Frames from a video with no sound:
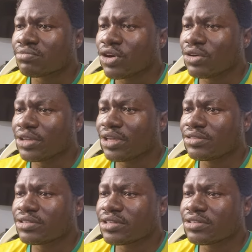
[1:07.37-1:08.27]
Okay,
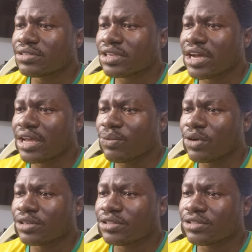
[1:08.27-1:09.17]
since I
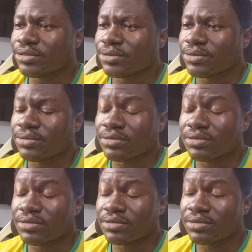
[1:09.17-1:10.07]
want to
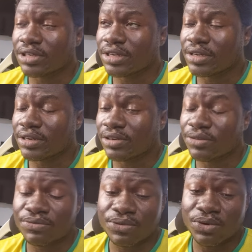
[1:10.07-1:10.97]
look
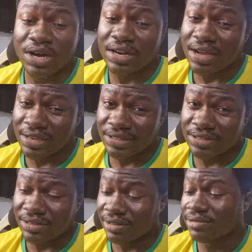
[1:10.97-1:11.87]
for an
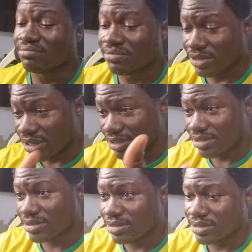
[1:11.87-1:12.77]
article,
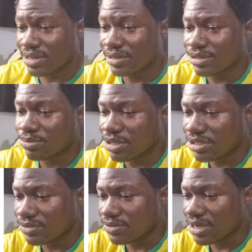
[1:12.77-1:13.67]
let's try to
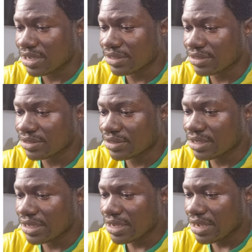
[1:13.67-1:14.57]
specify
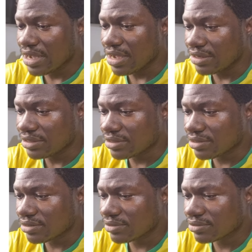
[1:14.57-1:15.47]

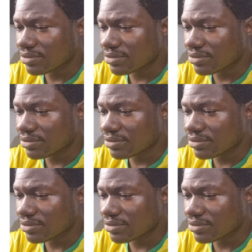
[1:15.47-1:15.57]
article